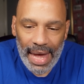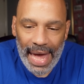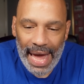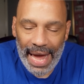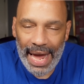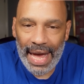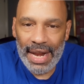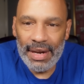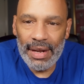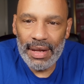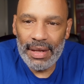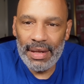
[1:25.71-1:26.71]

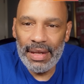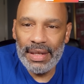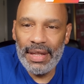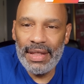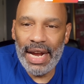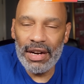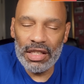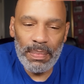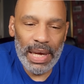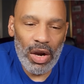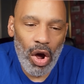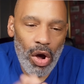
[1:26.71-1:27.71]
And there's
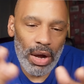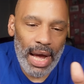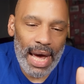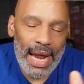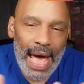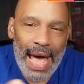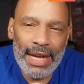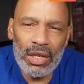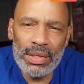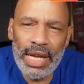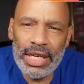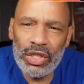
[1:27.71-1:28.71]
been all kind of
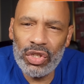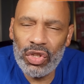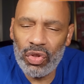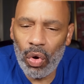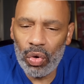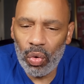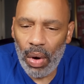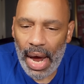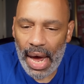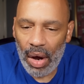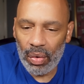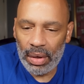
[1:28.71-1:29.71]
accusations thrown
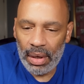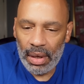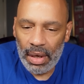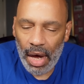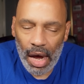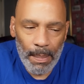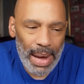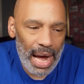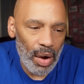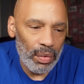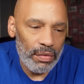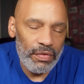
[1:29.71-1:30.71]
around
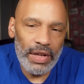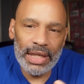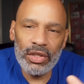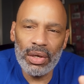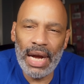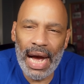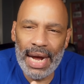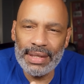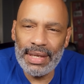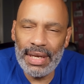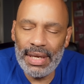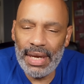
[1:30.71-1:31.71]
about Victor
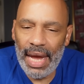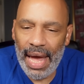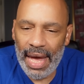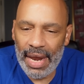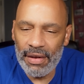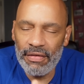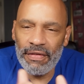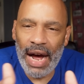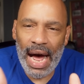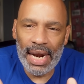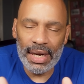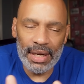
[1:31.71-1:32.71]
Conte and
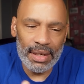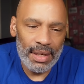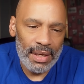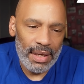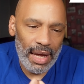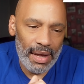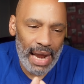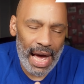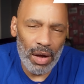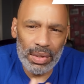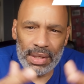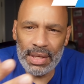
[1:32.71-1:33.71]
Vada and
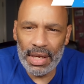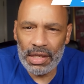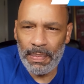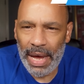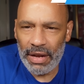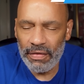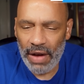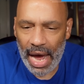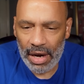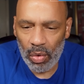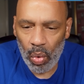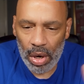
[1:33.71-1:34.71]
how suspect
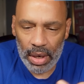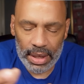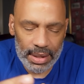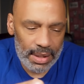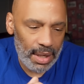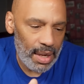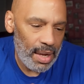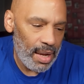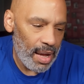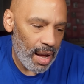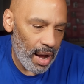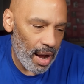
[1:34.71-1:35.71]
Vada was
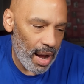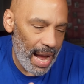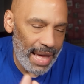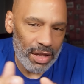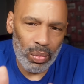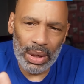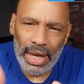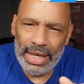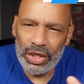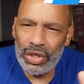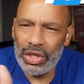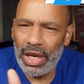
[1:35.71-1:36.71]
uh, and the
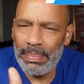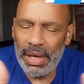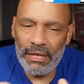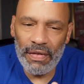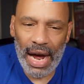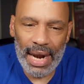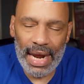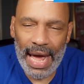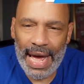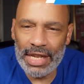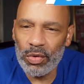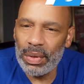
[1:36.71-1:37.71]
relationship that Vada
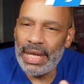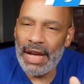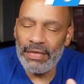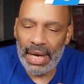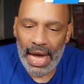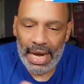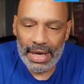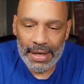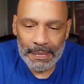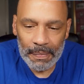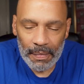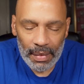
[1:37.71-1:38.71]
has with Devin
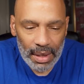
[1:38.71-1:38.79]
Haney.